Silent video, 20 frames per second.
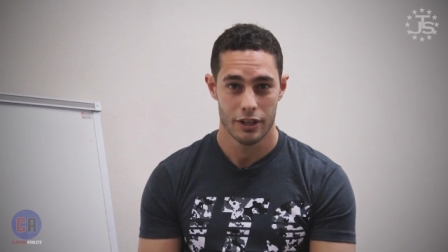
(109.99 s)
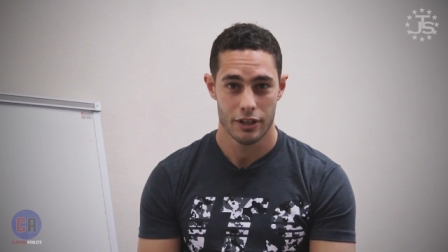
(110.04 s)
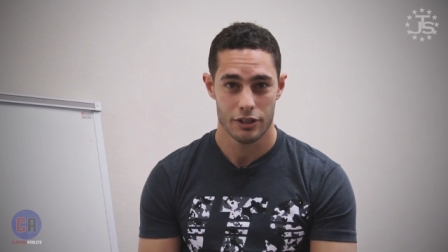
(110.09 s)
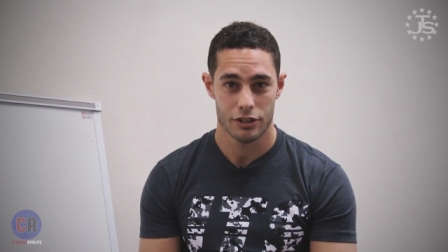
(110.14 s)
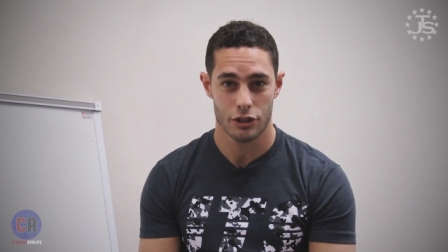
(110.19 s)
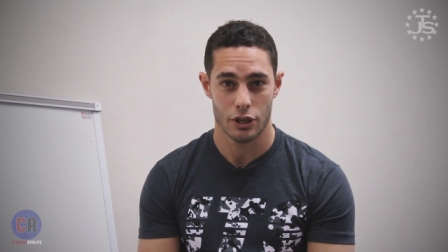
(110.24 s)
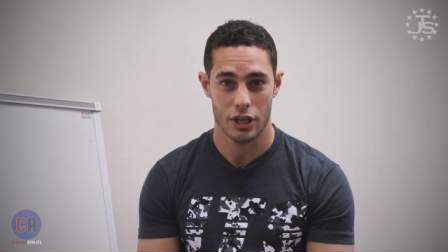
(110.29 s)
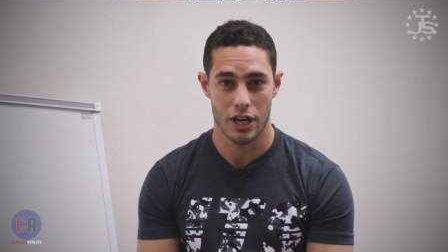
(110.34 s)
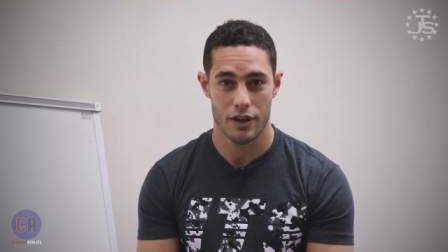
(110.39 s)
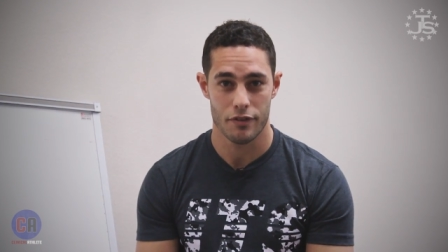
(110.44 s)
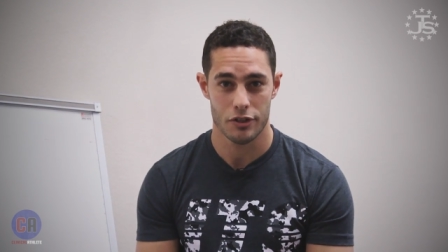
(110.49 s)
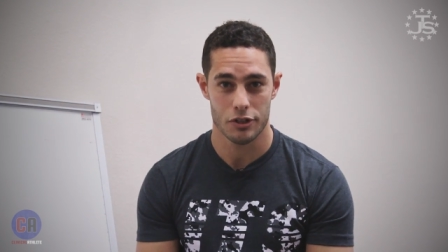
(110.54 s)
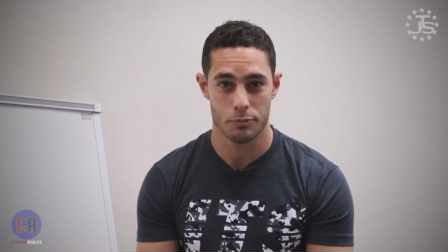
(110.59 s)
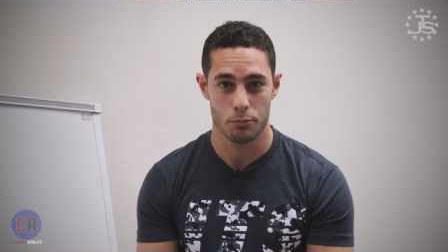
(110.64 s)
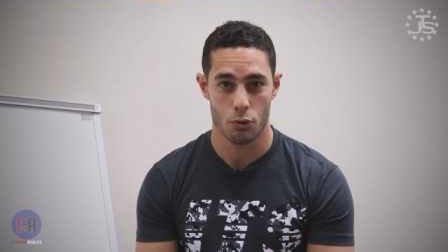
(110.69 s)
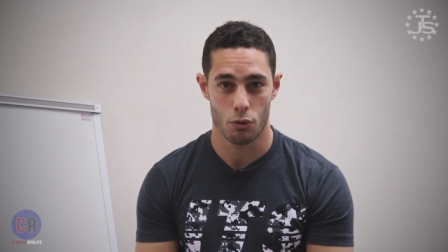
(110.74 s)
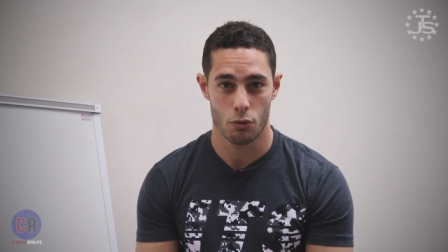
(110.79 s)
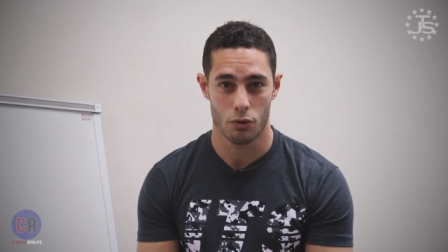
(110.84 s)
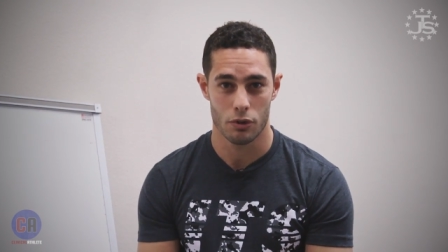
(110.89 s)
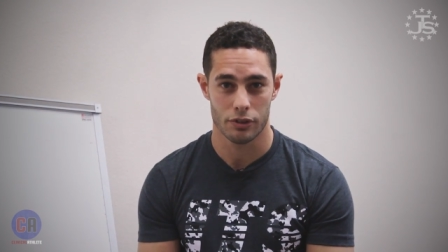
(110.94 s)
So you have this
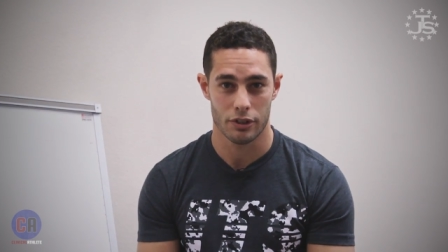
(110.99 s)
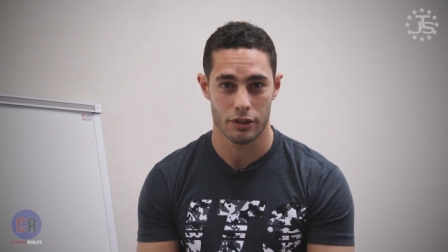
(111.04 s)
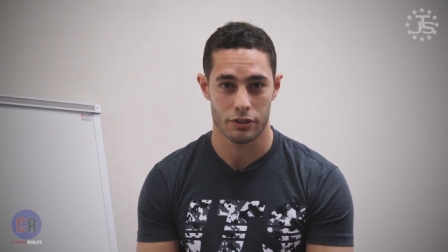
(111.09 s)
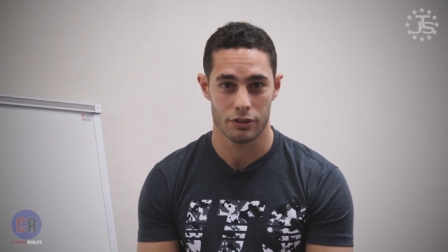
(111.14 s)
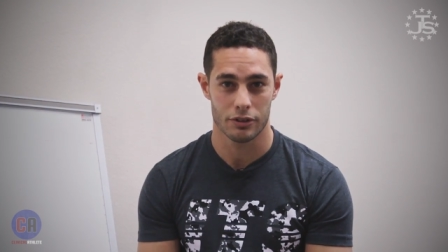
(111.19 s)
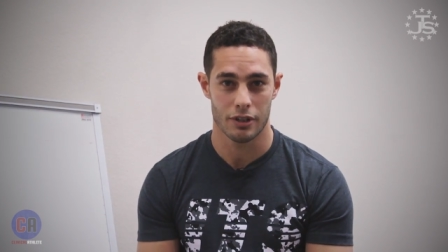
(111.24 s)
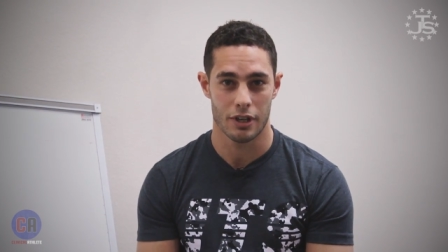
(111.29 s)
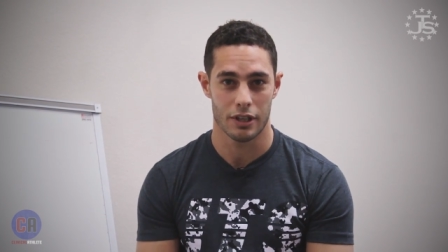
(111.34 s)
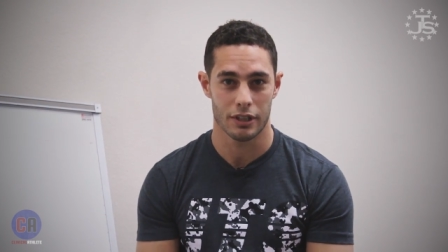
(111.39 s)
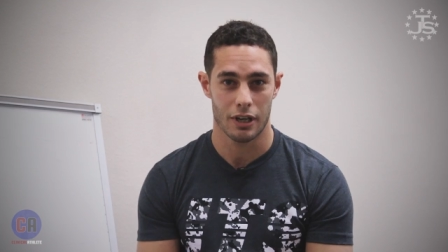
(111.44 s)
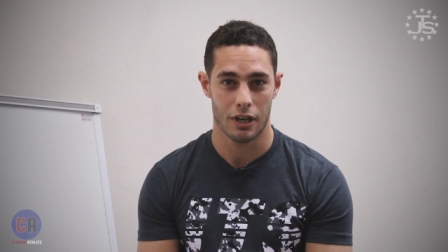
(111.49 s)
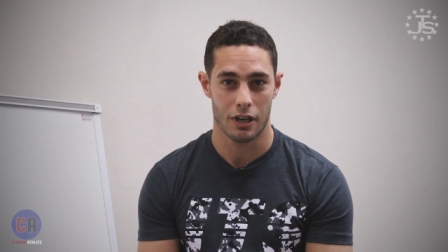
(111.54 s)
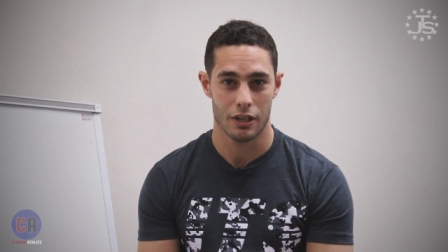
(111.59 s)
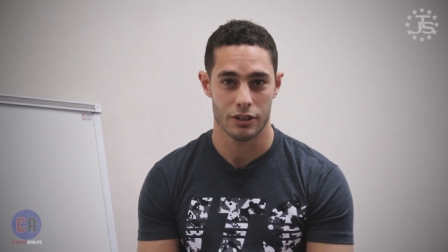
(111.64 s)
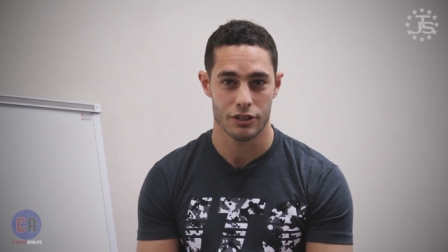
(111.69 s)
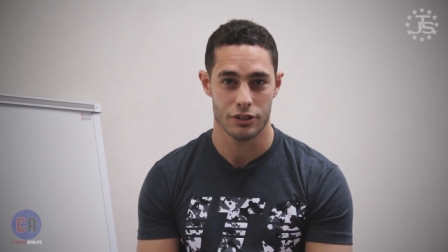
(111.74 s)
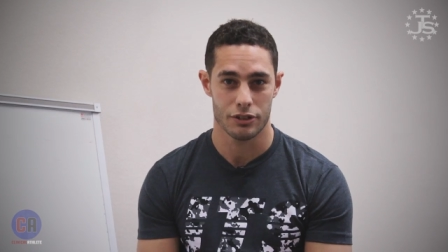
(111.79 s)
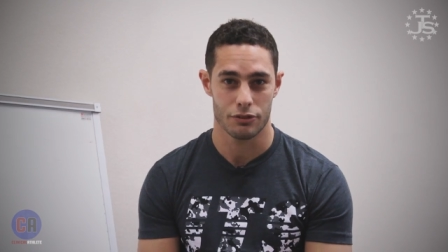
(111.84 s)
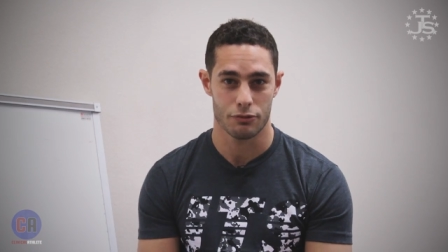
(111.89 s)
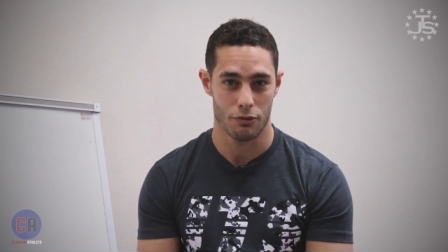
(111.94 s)
poor little
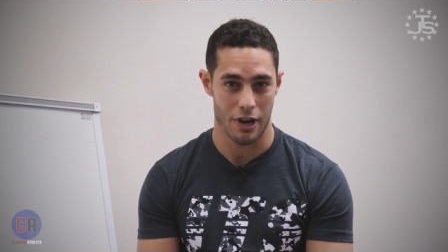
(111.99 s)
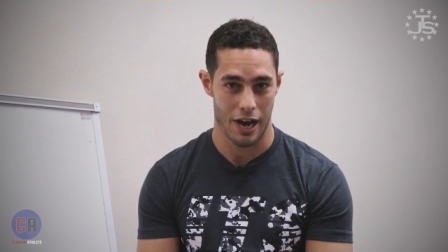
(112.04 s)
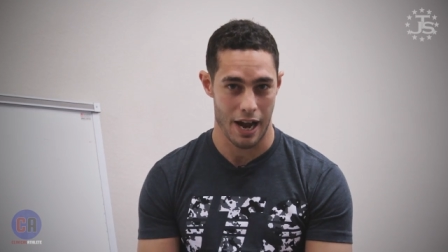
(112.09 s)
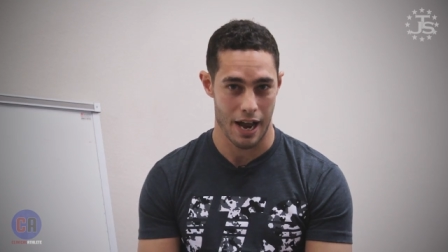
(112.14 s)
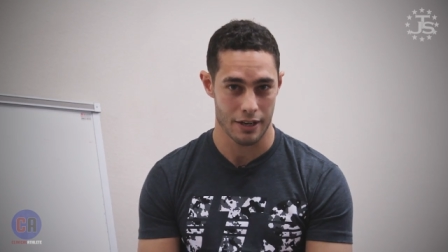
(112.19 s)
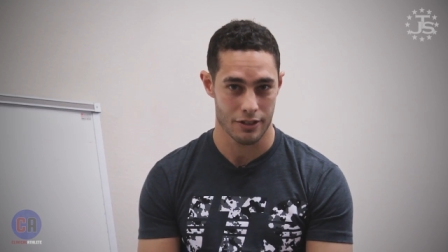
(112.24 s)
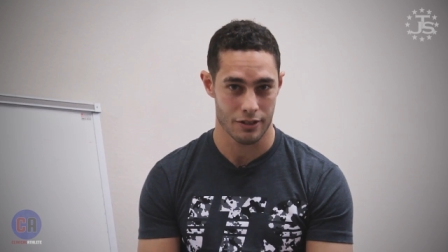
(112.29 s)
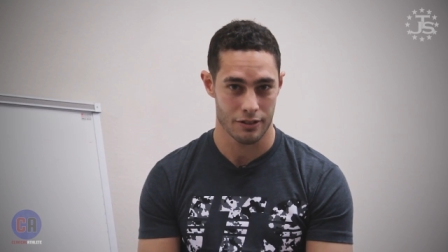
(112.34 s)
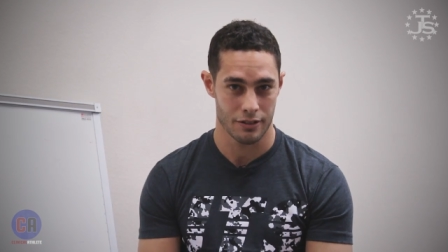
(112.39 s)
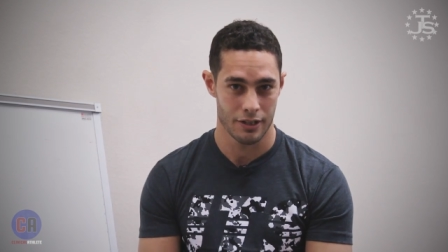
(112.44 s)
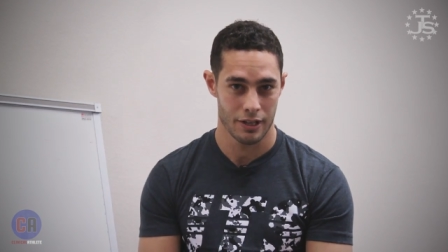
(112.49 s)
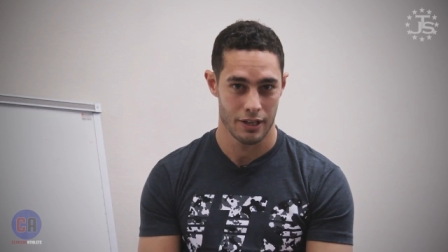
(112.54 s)
unconscious rat